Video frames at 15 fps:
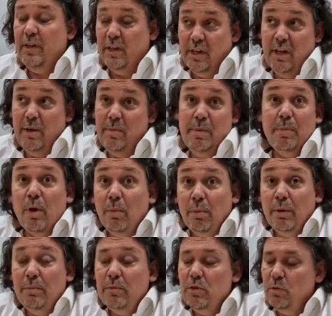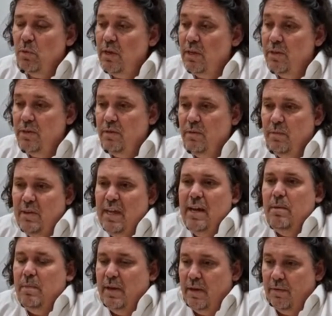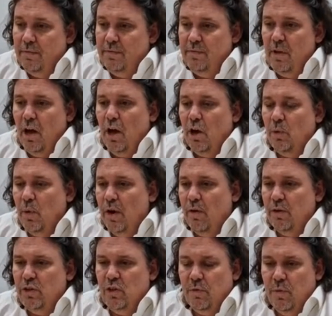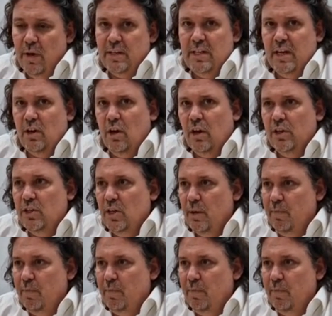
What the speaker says: going to be problems with any bit of hardware or software technology,